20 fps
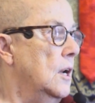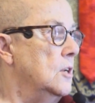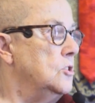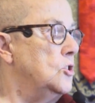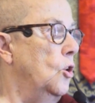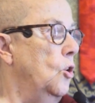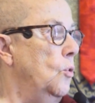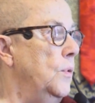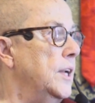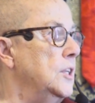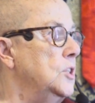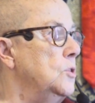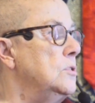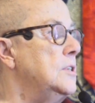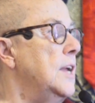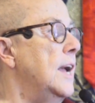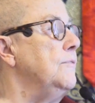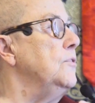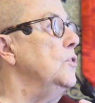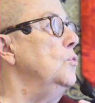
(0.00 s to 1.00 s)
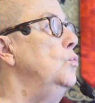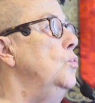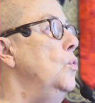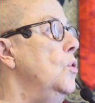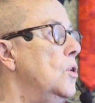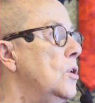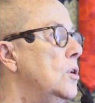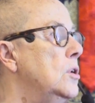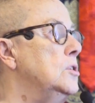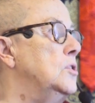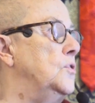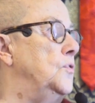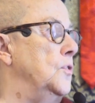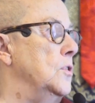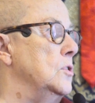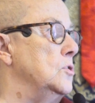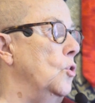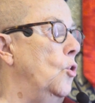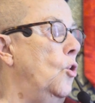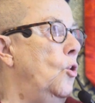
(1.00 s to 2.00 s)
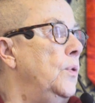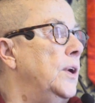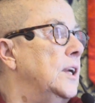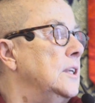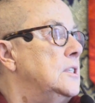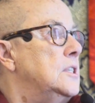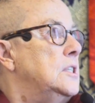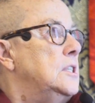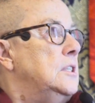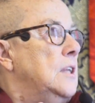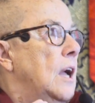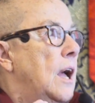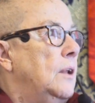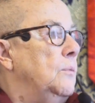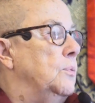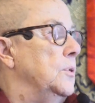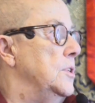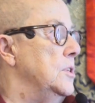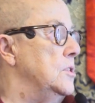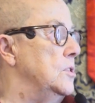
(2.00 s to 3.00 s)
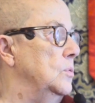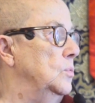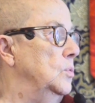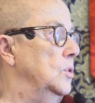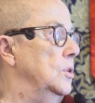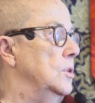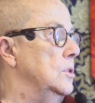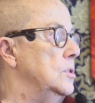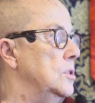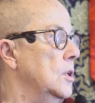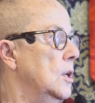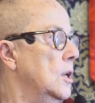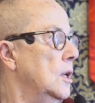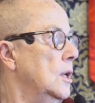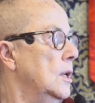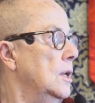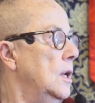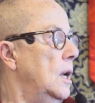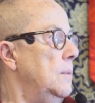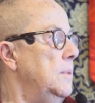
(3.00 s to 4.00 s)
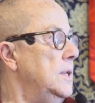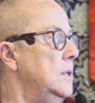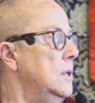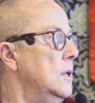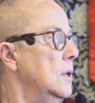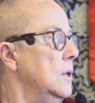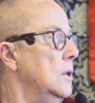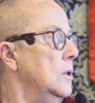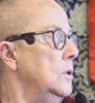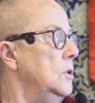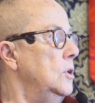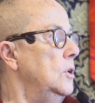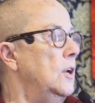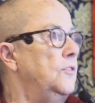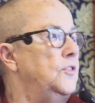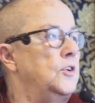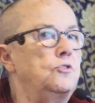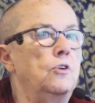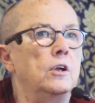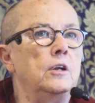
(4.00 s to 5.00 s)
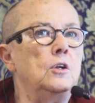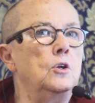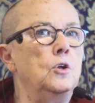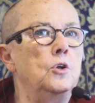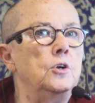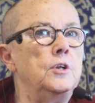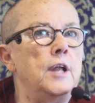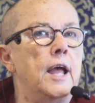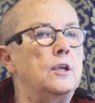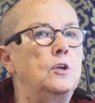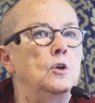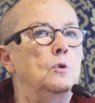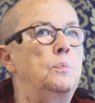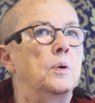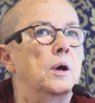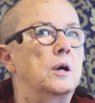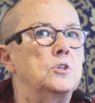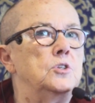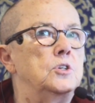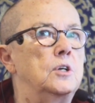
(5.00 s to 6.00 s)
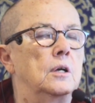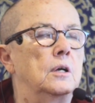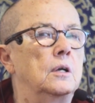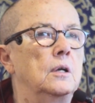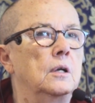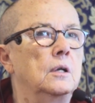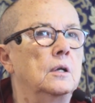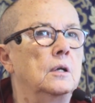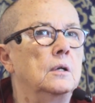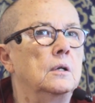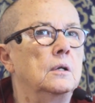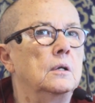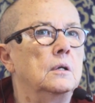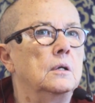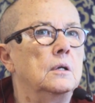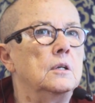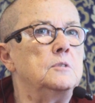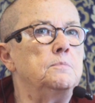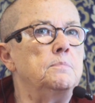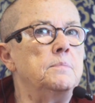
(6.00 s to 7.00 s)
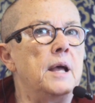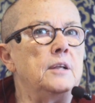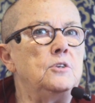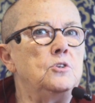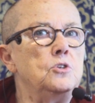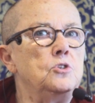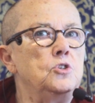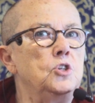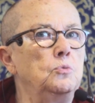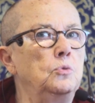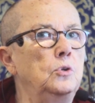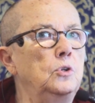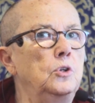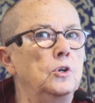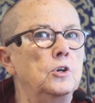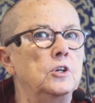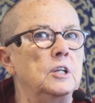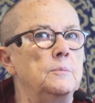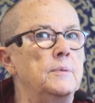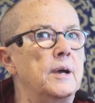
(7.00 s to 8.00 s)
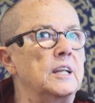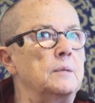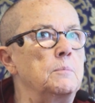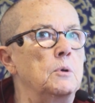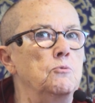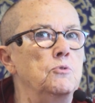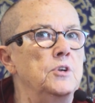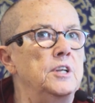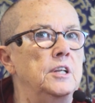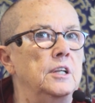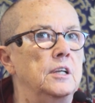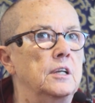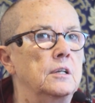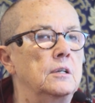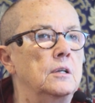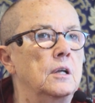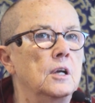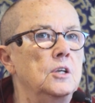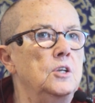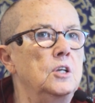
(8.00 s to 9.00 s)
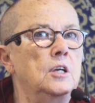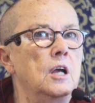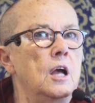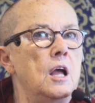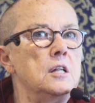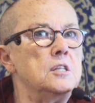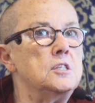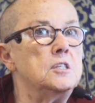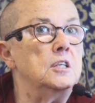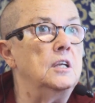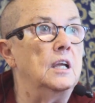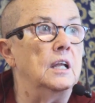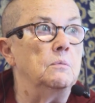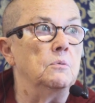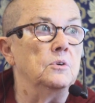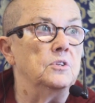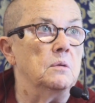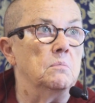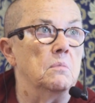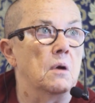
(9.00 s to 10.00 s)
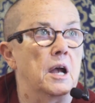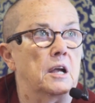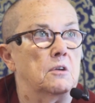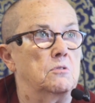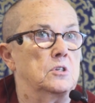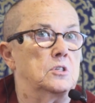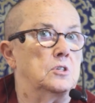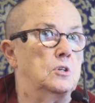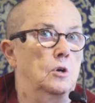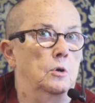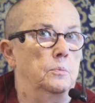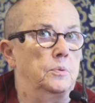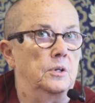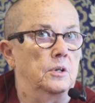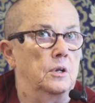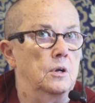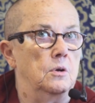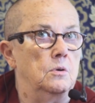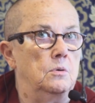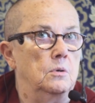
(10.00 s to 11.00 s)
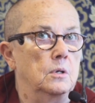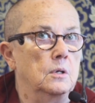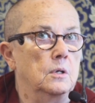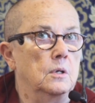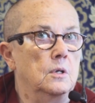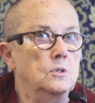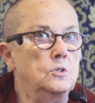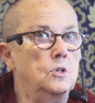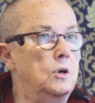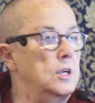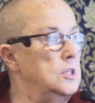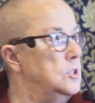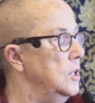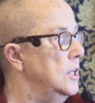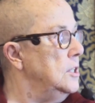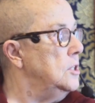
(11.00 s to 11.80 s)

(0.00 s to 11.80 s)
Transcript: So all we can do is have the words first. All we can start with is the words. I mean, you know, if you're trying to learn acupuncture, as much as you will learn about a meridian, you can't see it with a microscope, you know? So it's,